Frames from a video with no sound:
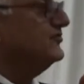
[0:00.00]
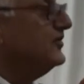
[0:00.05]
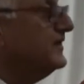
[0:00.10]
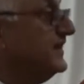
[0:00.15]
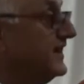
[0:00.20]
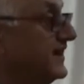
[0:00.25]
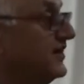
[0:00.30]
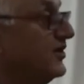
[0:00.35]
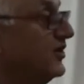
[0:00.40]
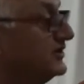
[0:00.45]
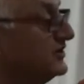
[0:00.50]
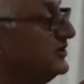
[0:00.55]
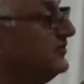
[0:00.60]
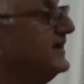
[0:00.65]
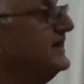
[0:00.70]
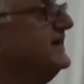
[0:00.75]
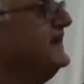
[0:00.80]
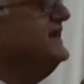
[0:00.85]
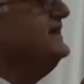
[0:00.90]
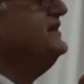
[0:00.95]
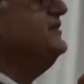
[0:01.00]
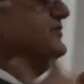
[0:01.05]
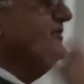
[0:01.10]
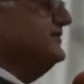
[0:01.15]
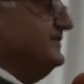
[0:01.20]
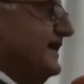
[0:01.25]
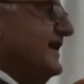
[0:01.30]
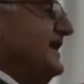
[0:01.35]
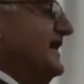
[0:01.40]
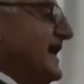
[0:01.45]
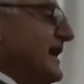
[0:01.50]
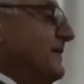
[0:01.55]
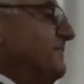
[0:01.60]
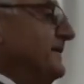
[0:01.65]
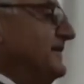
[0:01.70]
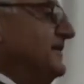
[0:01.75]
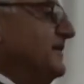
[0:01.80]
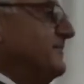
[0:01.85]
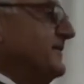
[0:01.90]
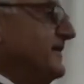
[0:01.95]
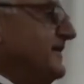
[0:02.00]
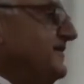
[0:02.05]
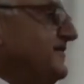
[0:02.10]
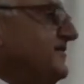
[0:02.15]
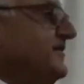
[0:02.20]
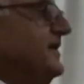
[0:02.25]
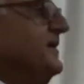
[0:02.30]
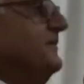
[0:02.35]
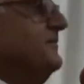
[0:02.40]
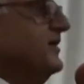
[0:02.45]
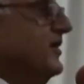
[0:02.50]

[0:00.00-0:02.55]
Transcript: So here on the one hand he was helping the British,